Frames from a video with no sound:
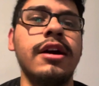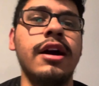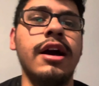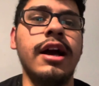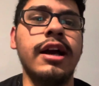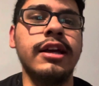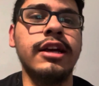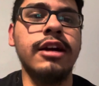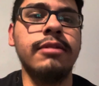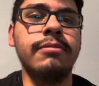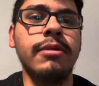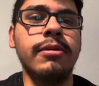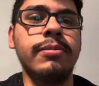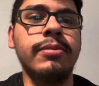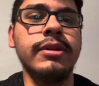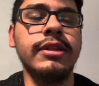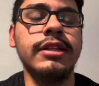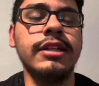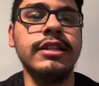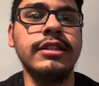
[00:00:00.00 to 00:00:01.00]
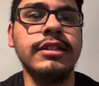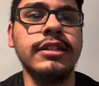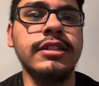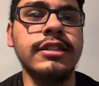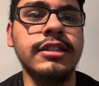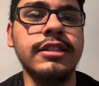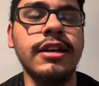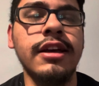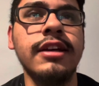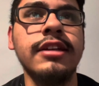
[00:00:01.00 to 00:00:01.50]
I come up with these
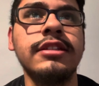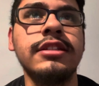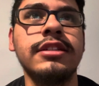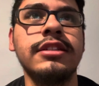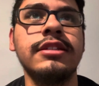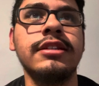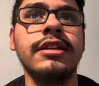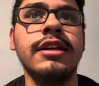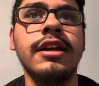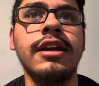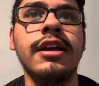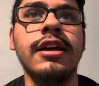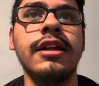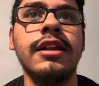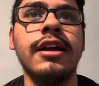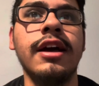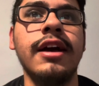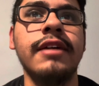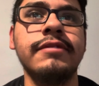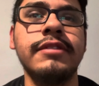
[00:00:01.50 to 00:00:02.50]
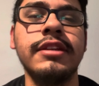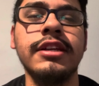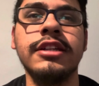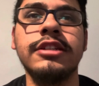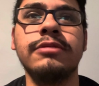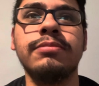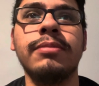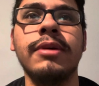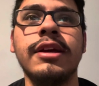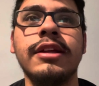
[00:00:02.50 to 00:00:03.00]
insights and I have to
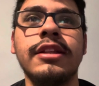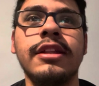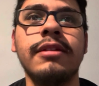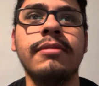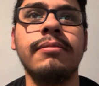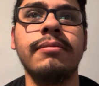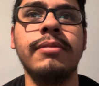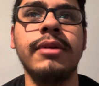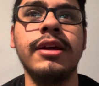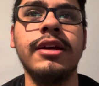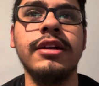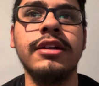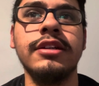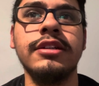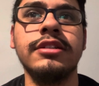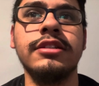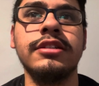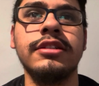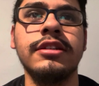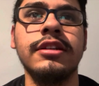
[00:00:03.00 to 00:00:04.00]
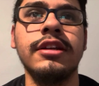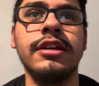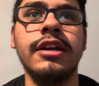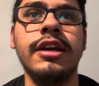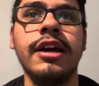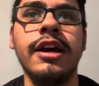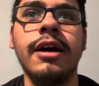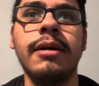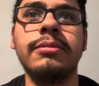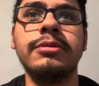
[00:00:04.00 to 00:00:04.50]
explain them because
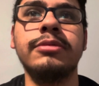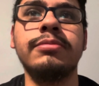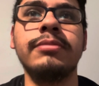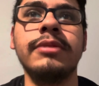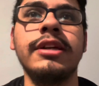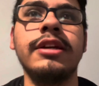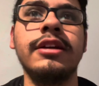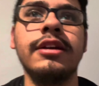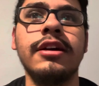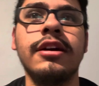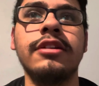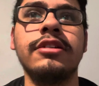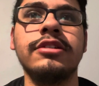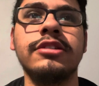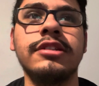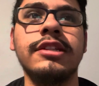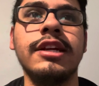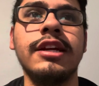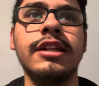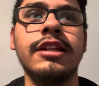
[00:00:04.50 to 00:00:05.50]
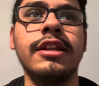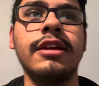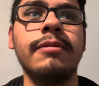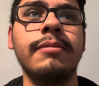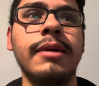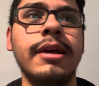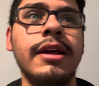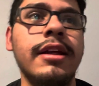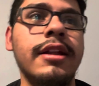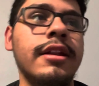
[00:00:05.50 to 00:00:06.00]
it helps me understand them
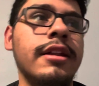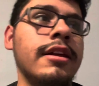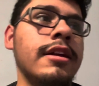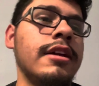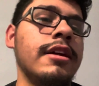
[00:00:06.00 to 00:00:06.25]
and,